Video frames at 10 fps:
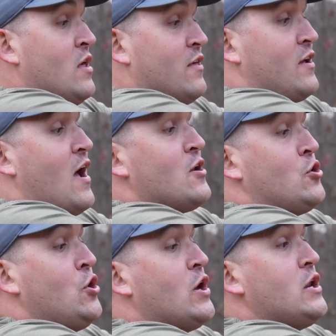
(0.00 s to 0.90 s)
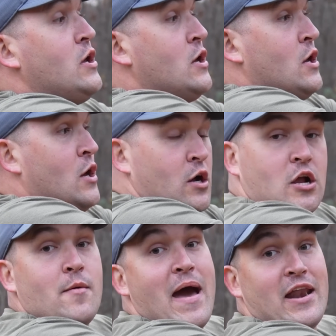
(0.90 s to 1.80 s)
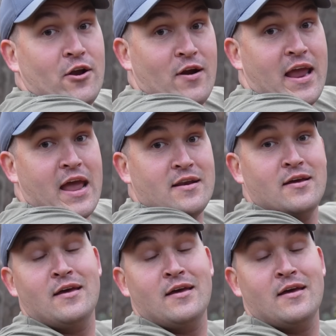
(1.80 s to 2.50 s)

the gun could come out of your hand,